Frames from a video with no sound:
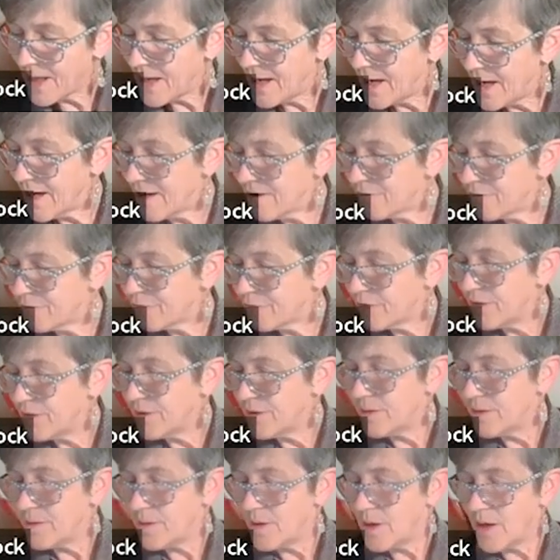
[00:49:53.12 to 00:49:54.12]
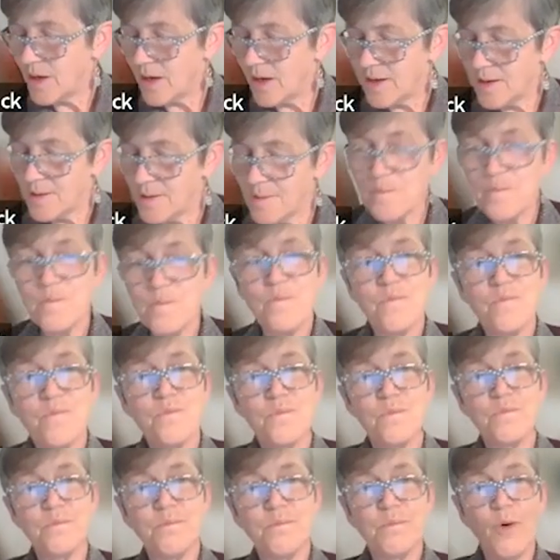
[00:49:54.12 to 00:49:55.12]
have uh,
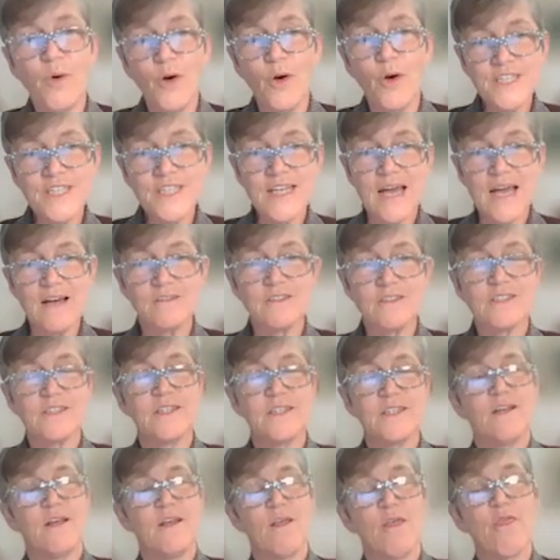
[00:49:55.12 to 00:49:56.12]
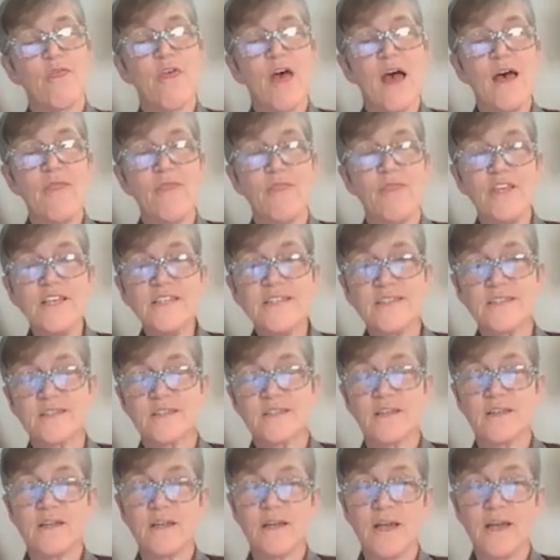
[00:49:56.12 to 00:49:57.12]
pointed out that this
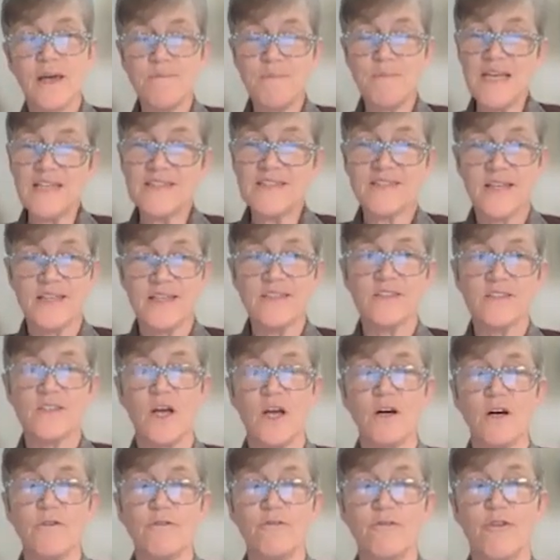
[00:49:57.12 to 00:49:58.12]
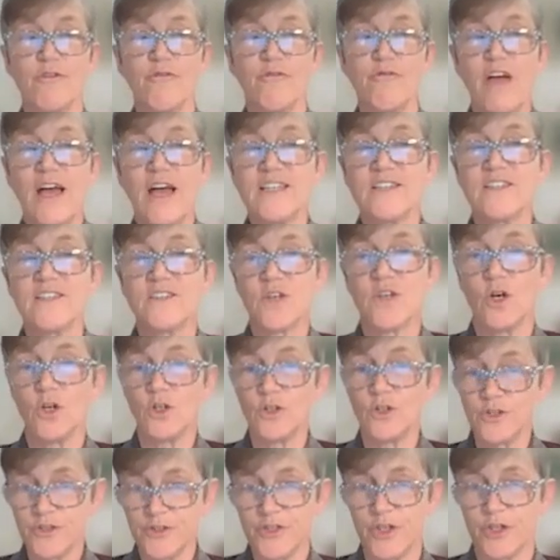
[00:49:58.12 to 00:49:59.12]
can make sense of facts
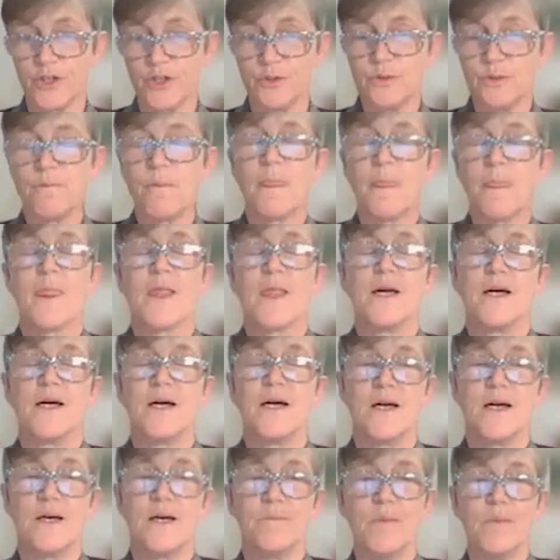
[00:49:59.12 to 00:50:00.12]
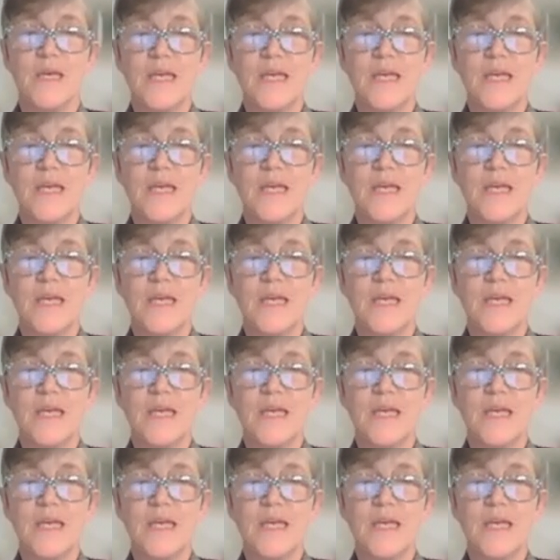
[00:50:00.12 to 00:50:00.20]
also um,